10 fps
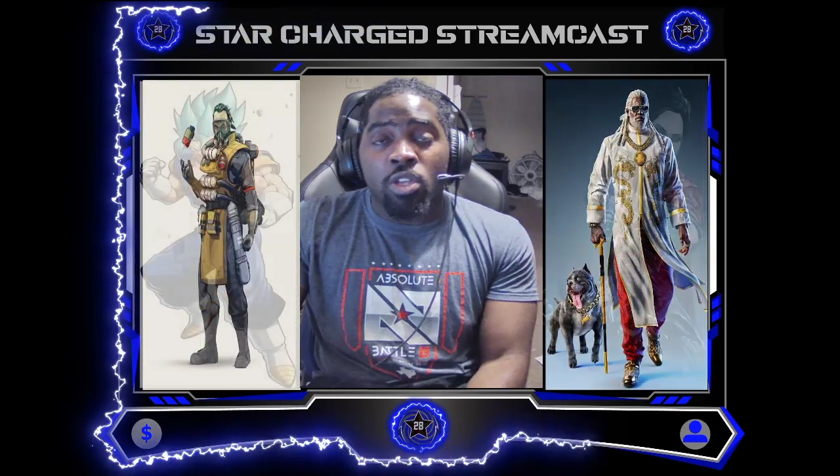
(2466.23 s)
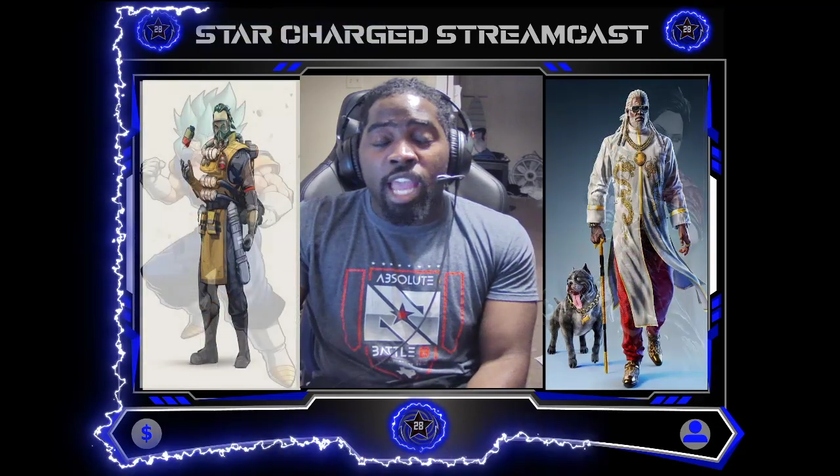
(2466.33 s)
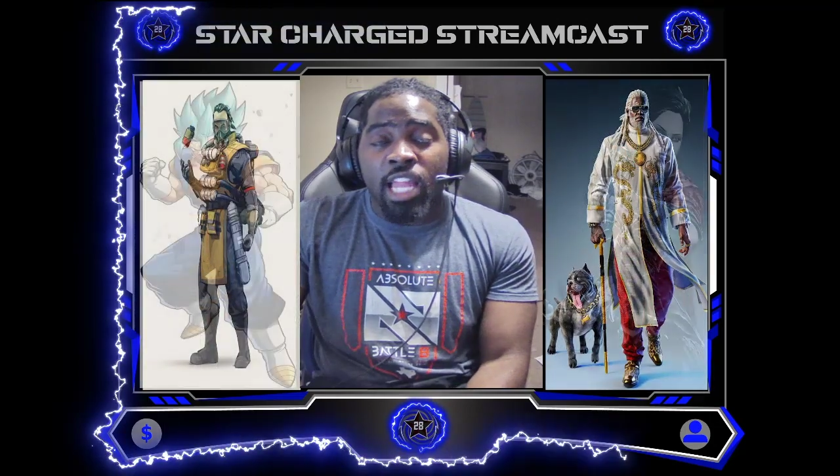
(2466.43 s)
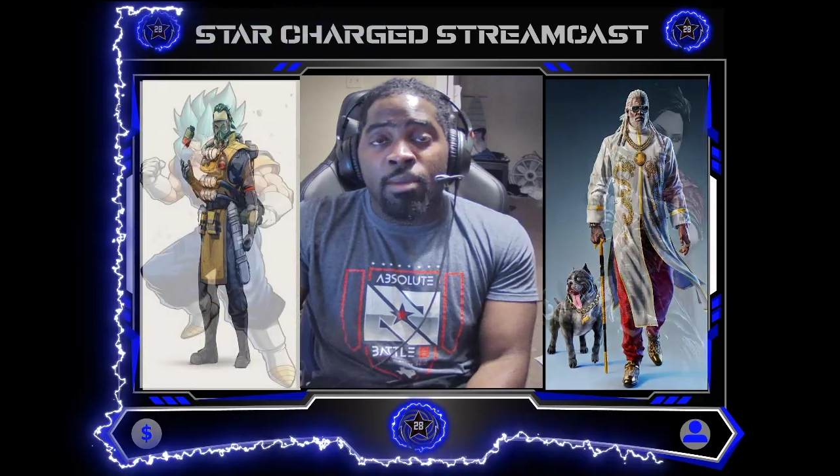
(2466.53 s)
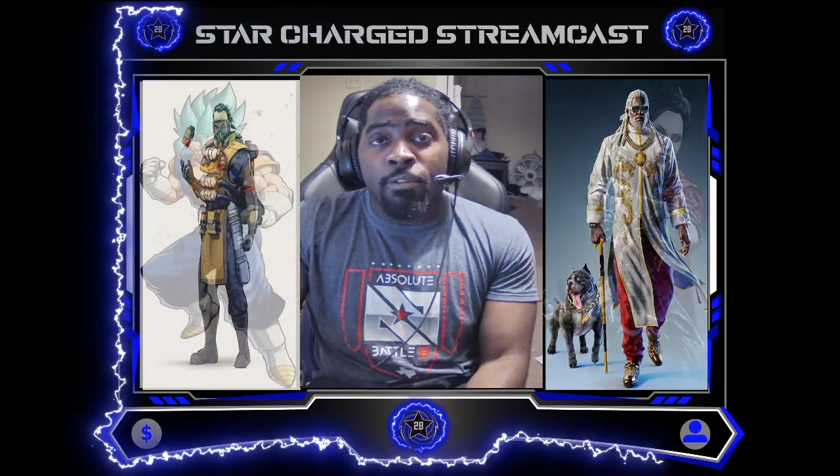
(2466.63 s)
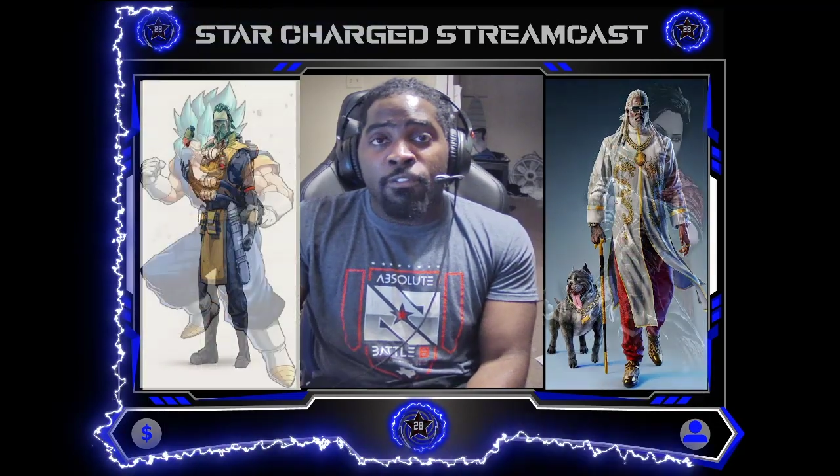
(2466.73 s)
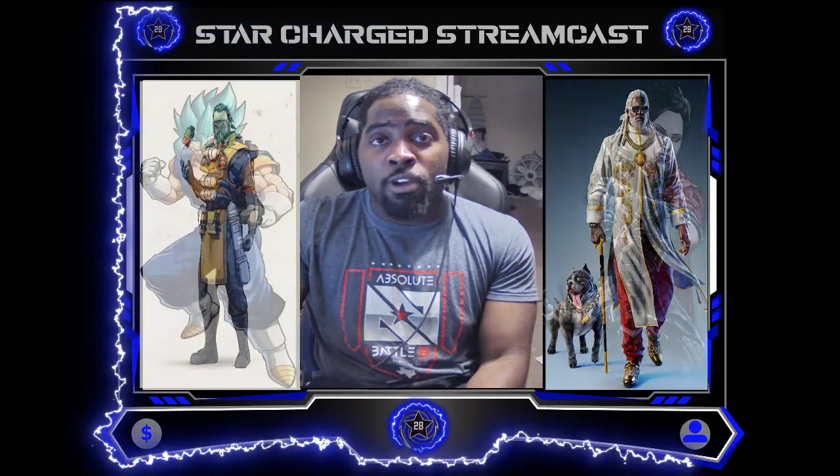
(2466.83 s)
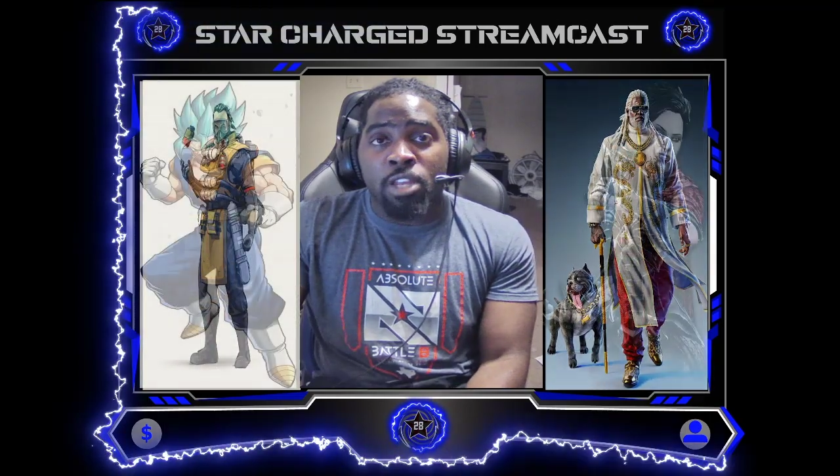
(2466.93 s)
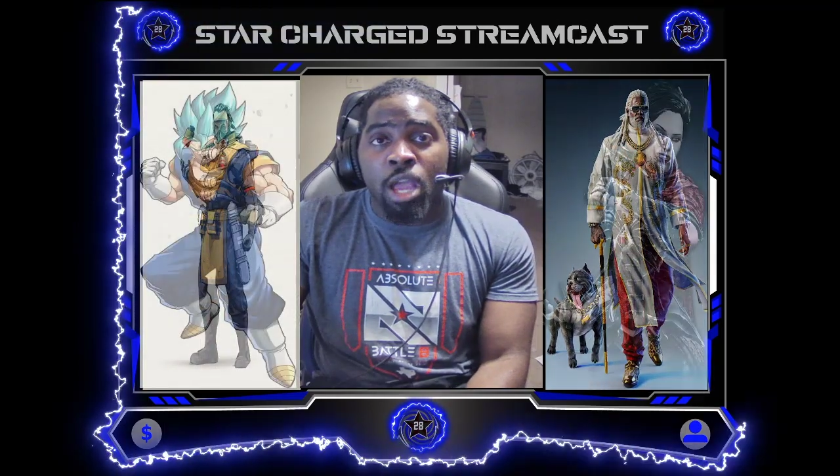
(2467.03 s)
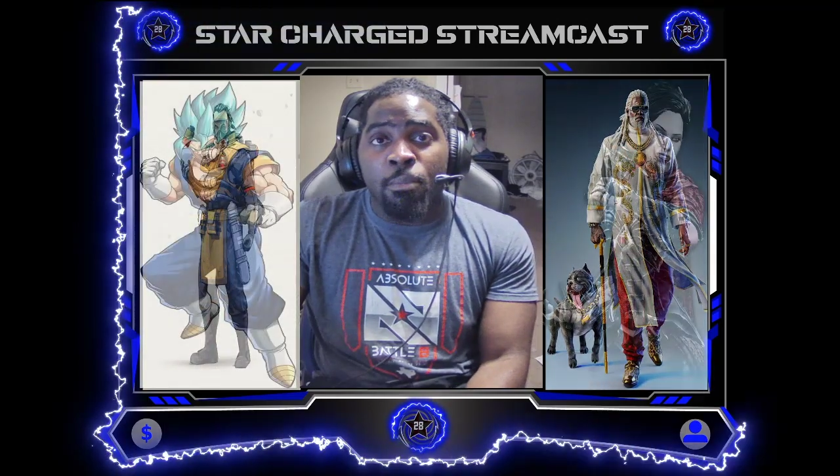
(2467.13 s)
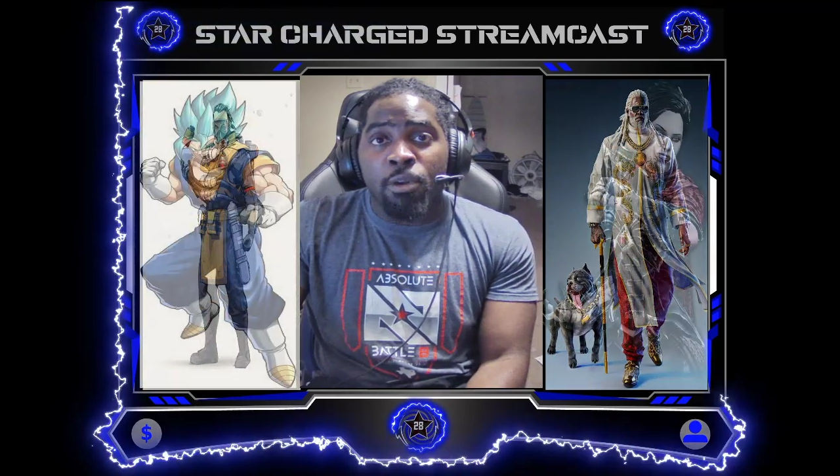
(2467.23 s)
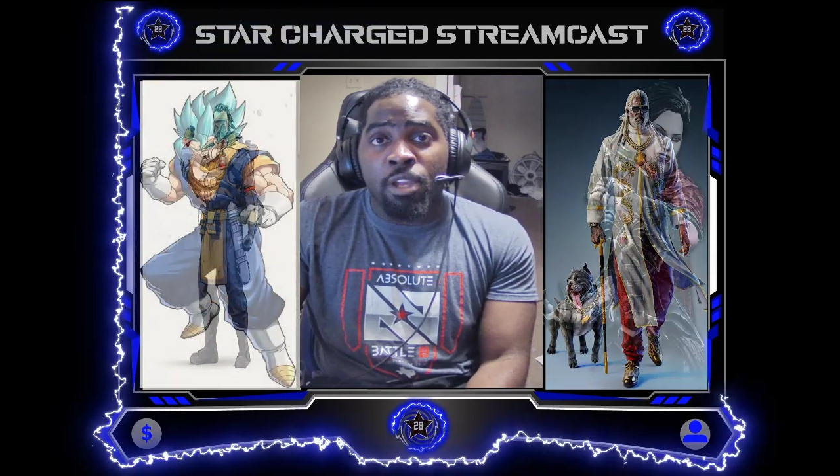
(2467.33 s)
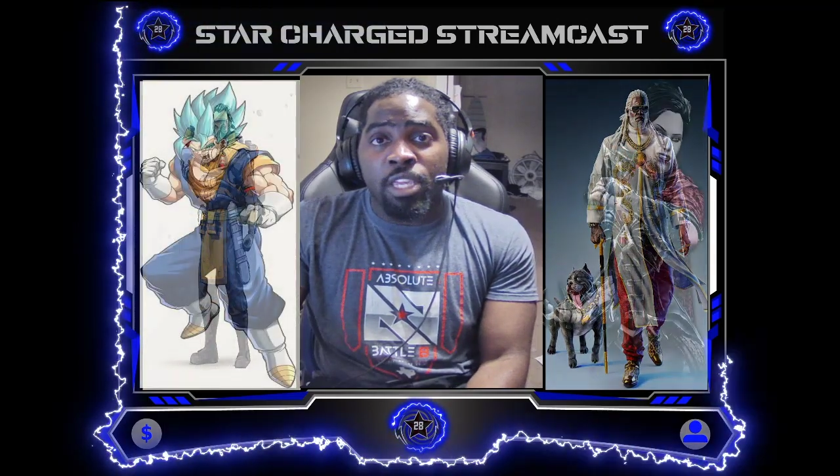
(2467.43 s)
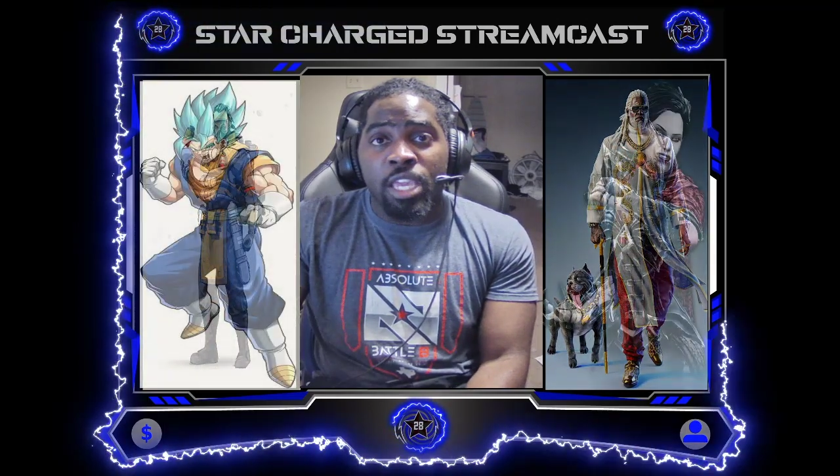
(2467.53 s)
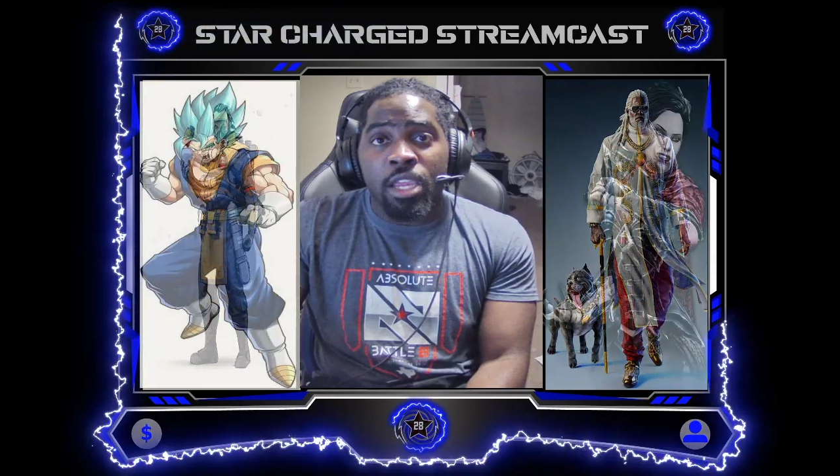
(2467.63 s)
Calibur for a number
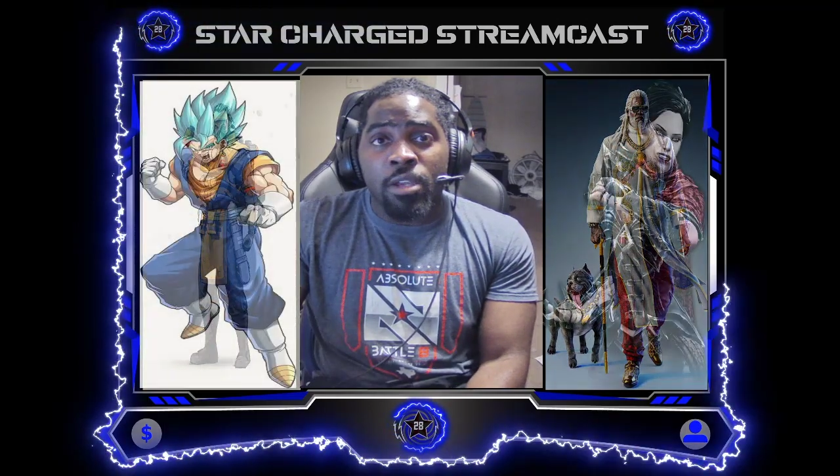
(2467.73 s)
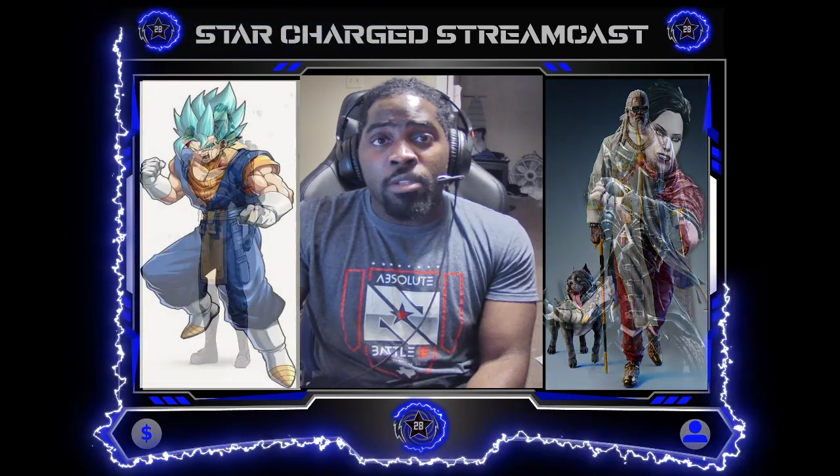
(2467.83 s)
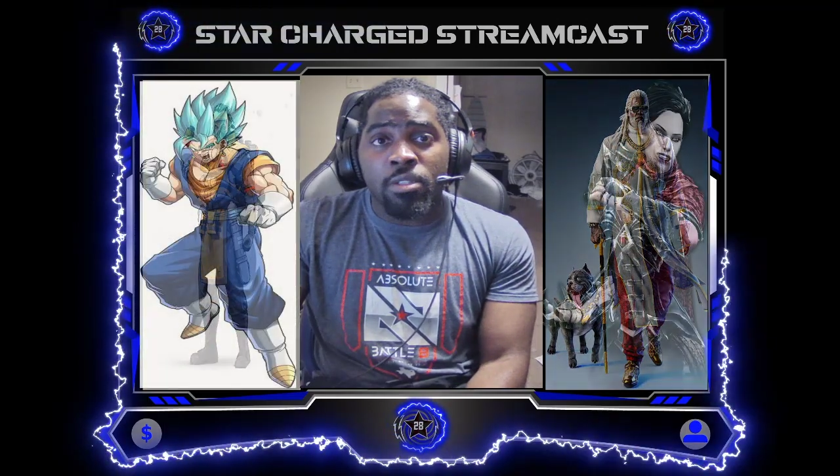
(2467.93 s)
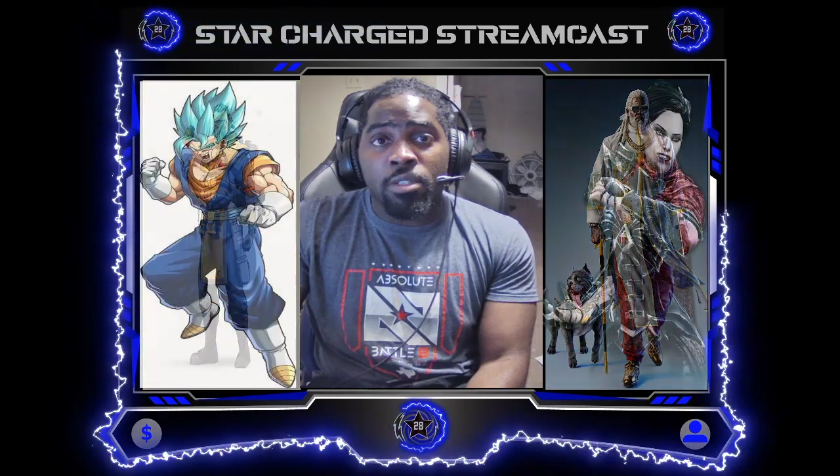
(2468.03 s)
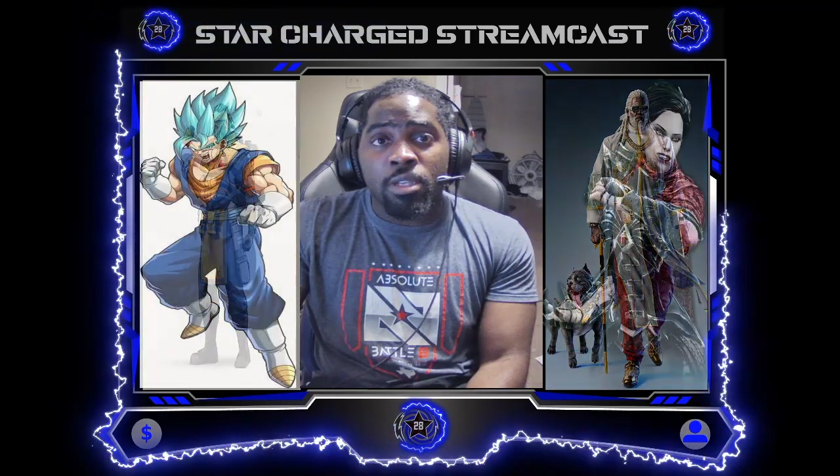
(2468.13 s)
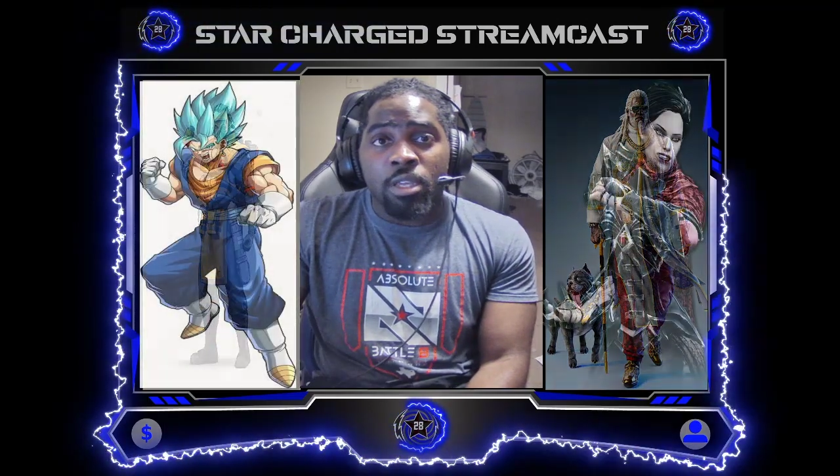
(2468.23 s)
of years.